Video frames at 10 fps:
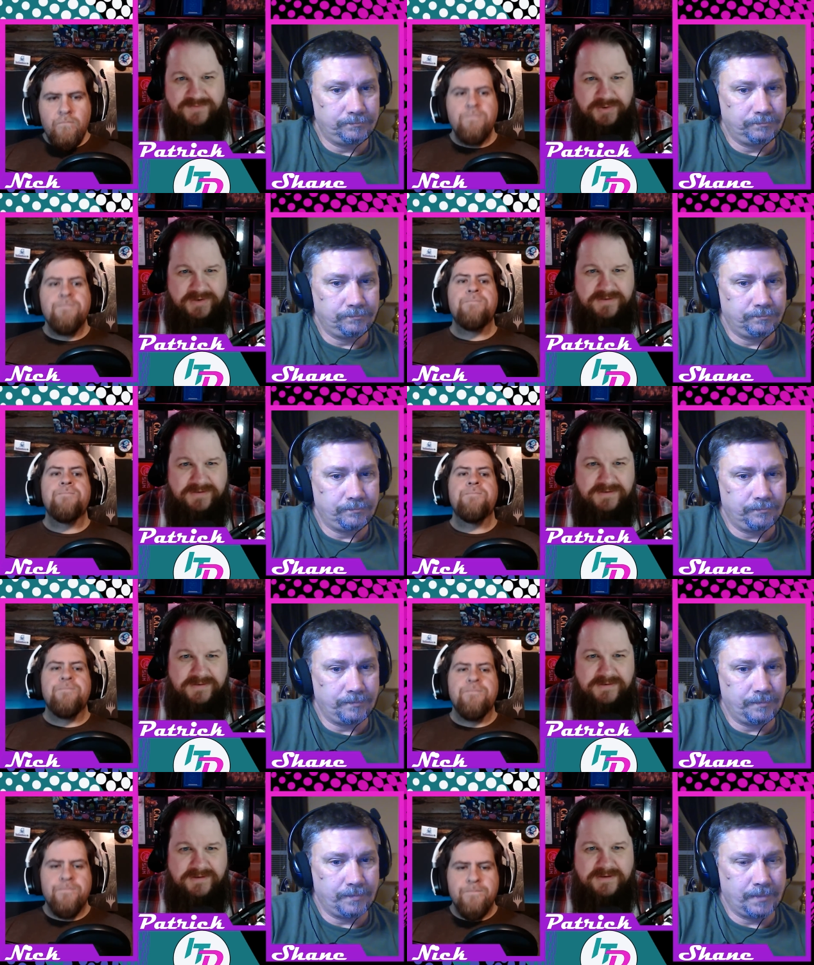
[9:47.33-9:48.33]
Speaker 1: fourth.
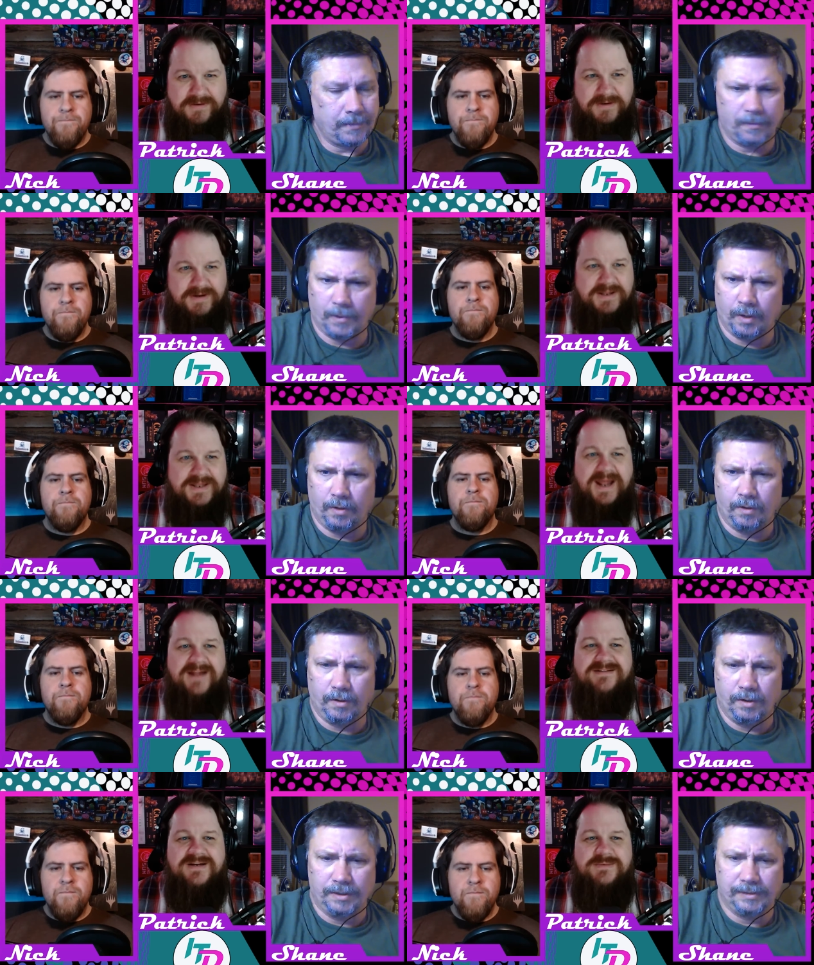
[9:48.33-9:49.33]

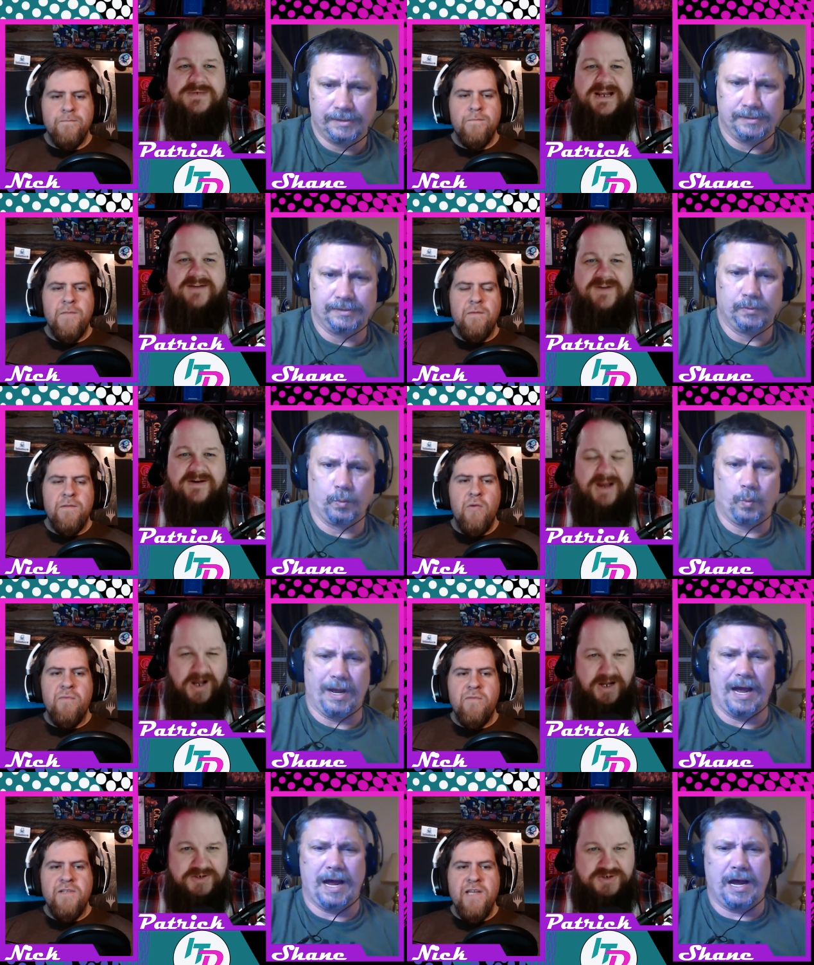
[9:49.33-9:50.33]
That seems like a very
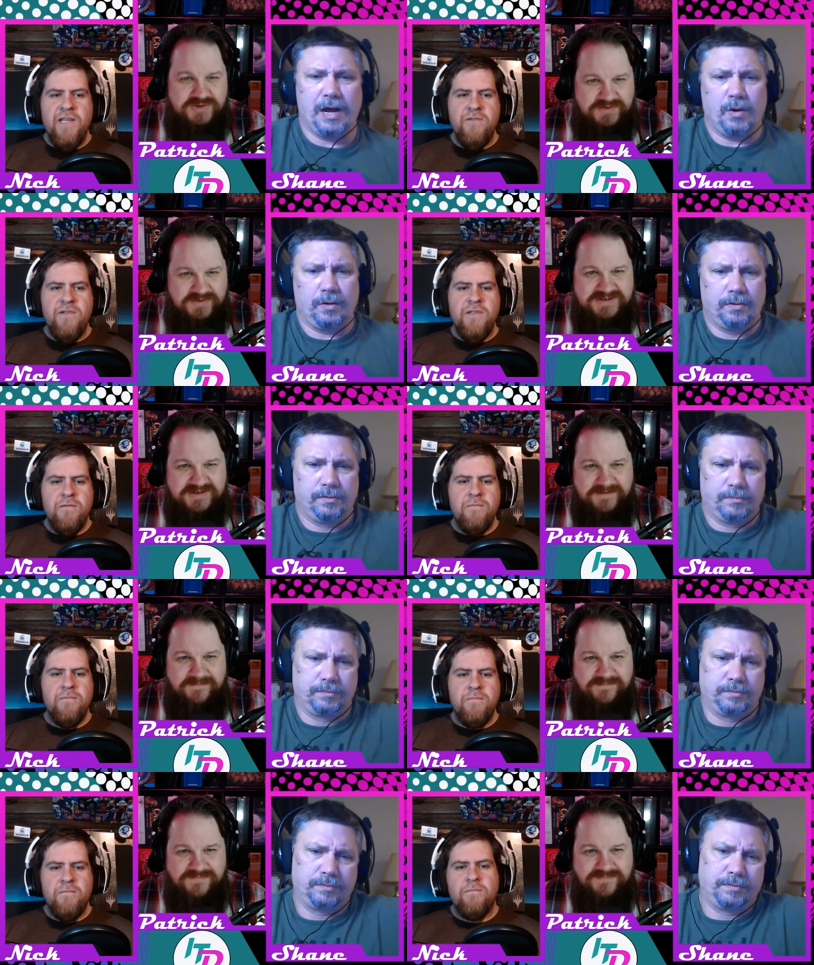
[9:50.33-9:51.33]
odd choice.
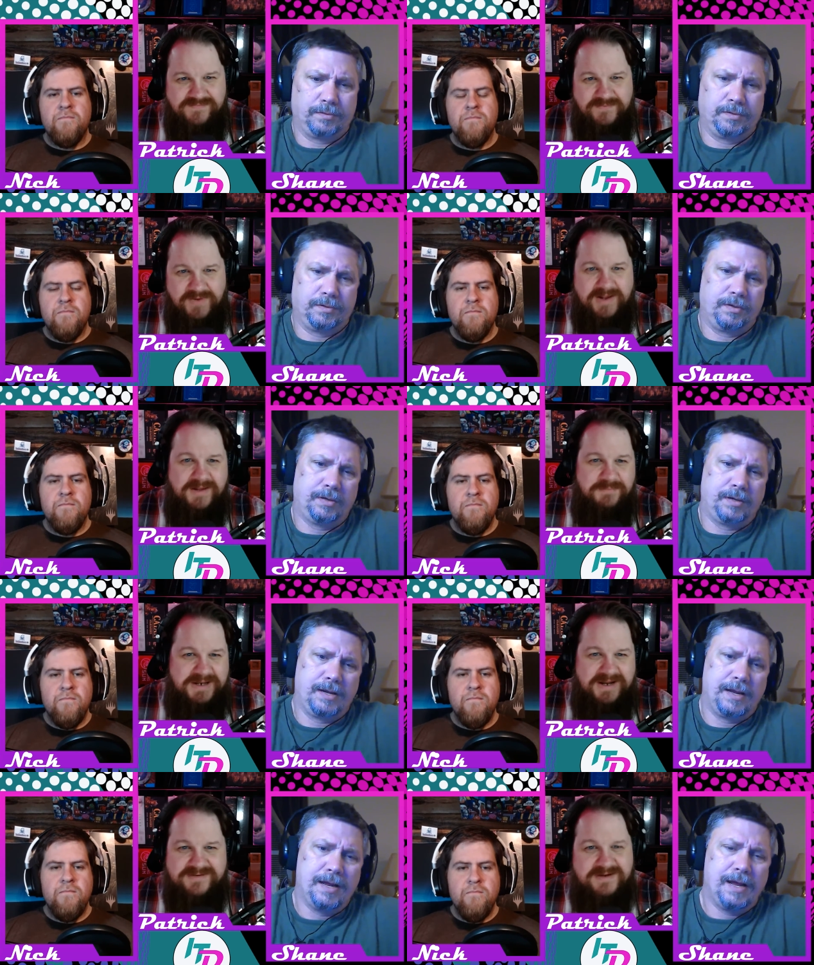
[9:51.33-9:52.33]
Right. It
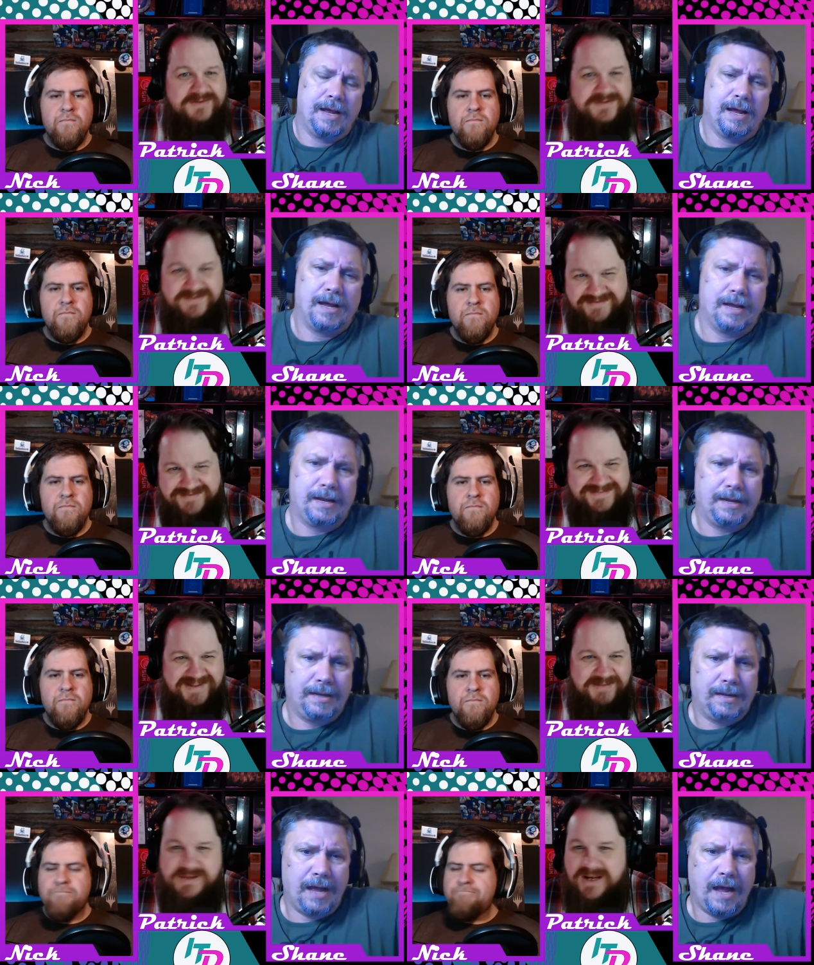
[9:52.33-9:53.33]
beat out Tetris.
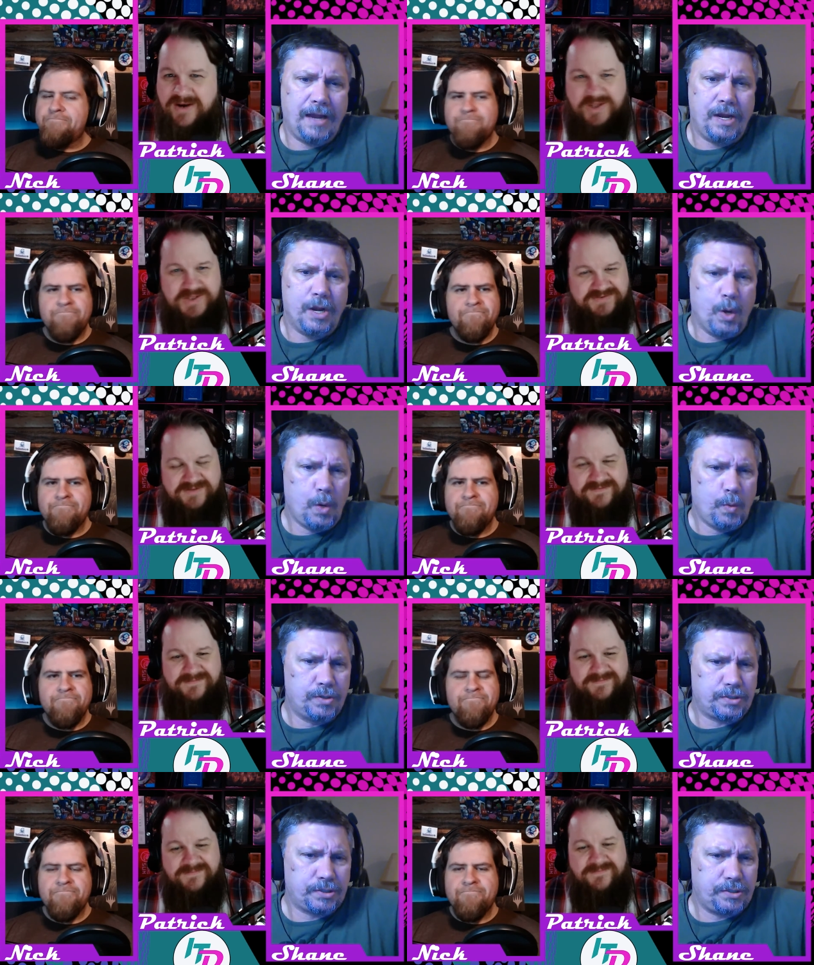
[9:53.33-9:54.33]
It
Speaker 2: beat out all this stuff. I know it
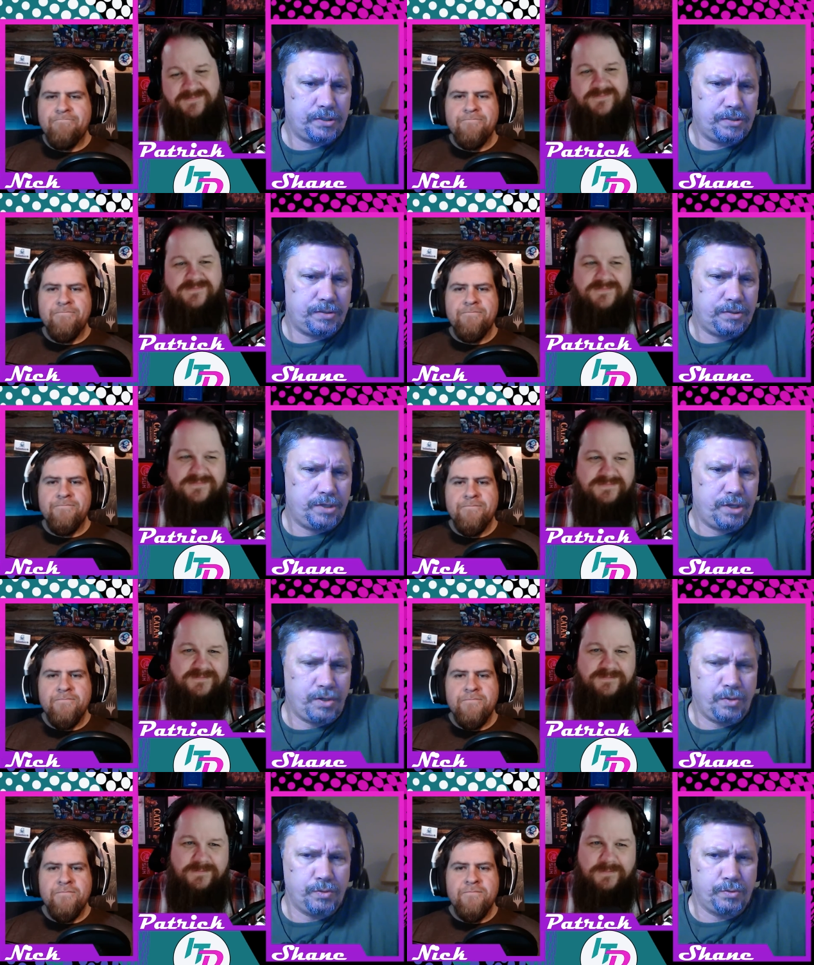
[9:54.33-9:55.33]
was
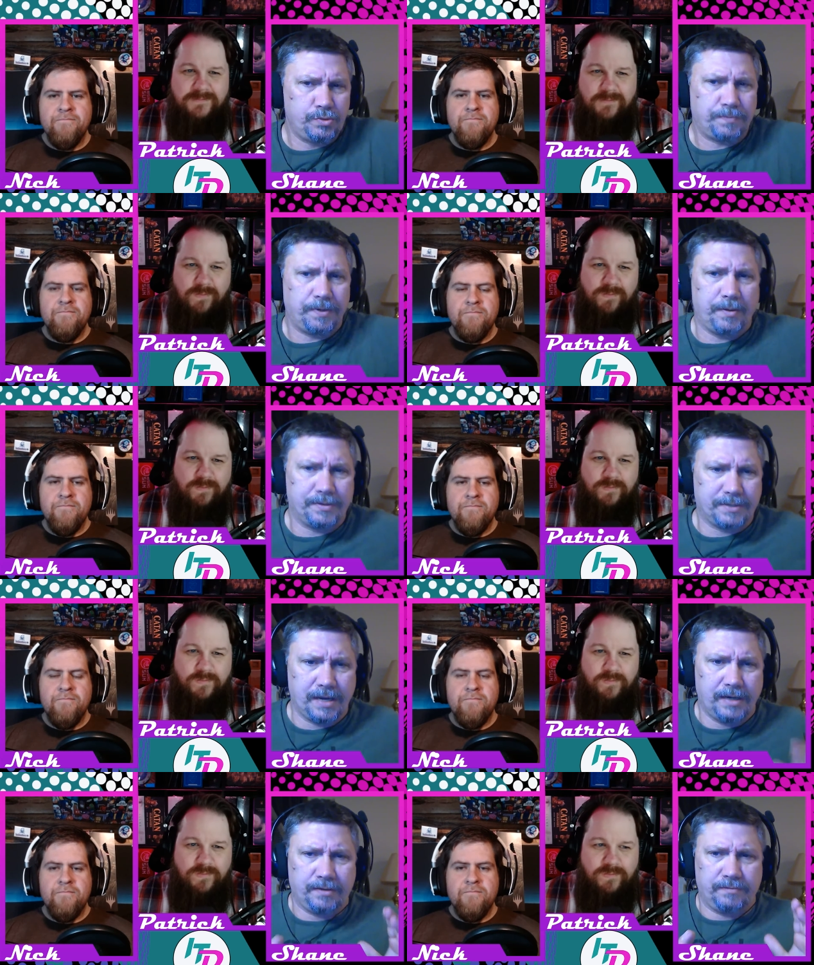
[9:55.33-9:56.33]
huge, but it was
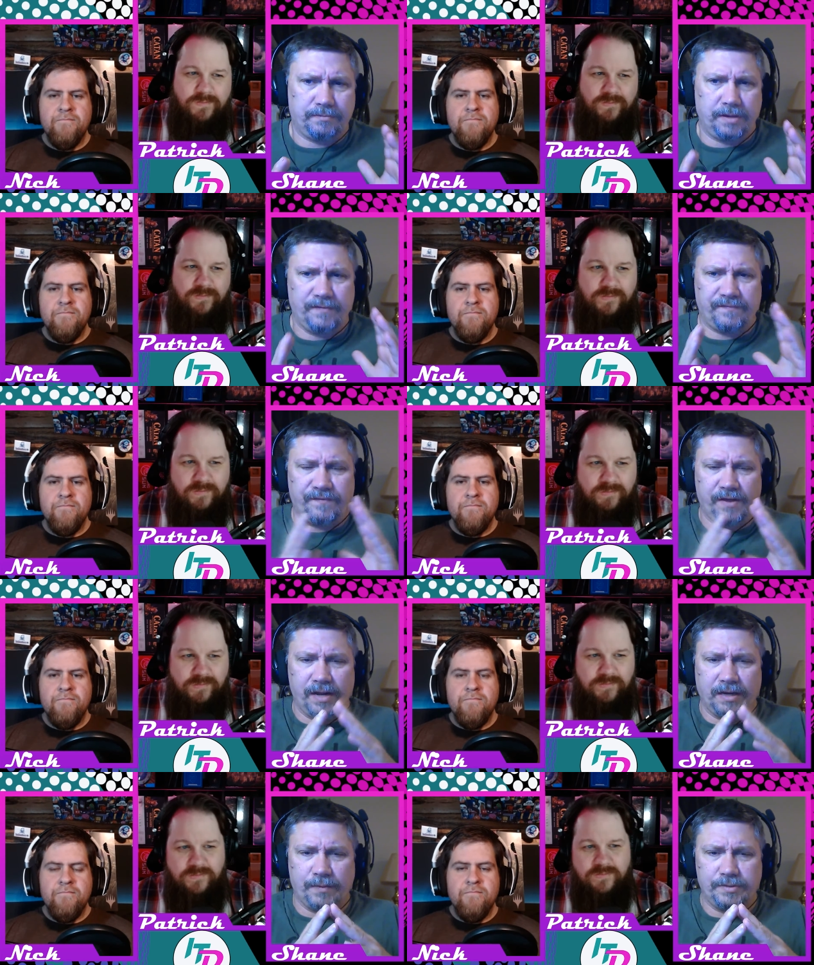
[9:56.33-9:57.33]
like, it felt
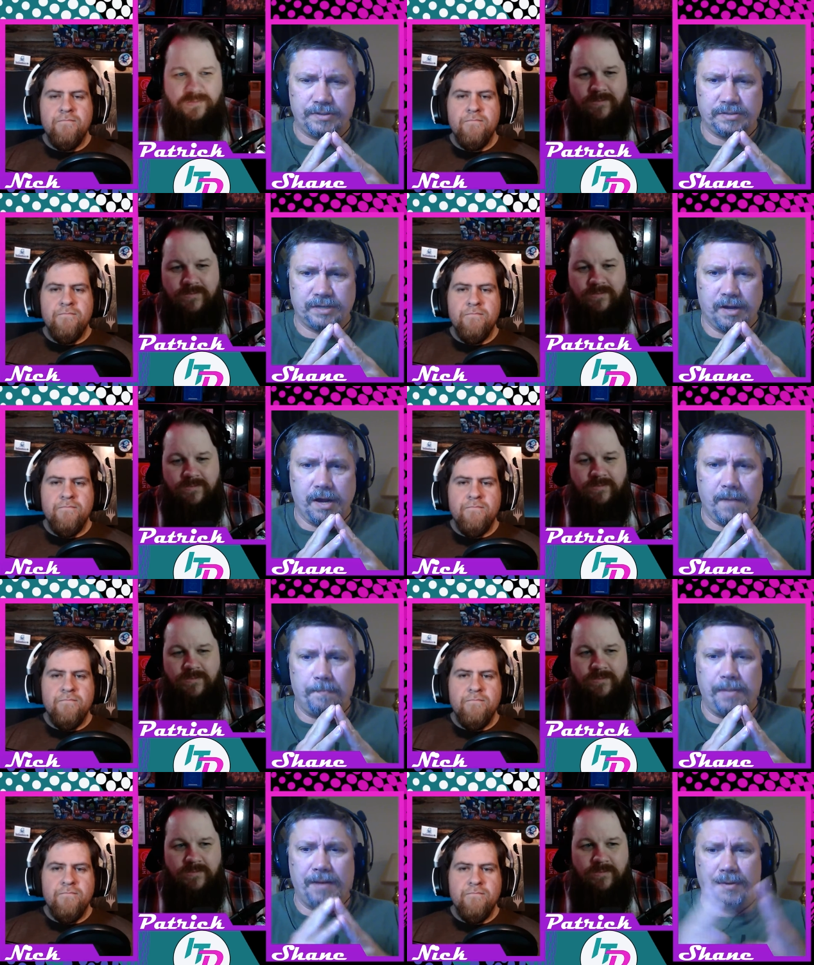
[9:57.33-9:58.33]
like it was just a, a
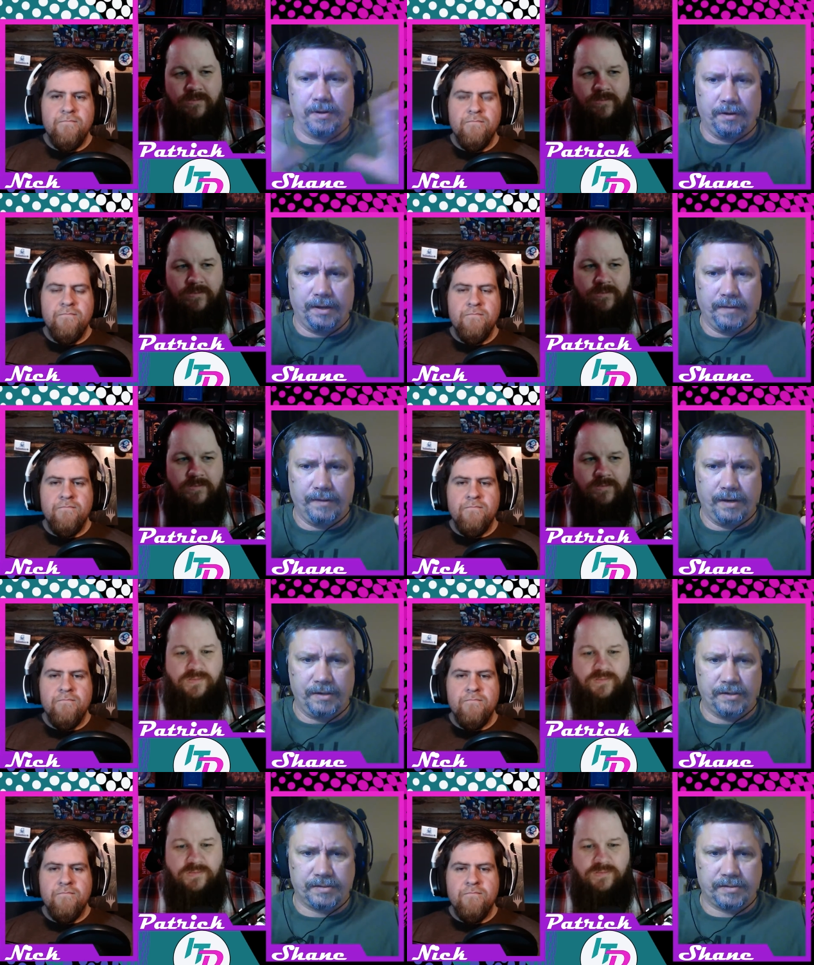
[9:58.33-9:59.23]
bubble, and then it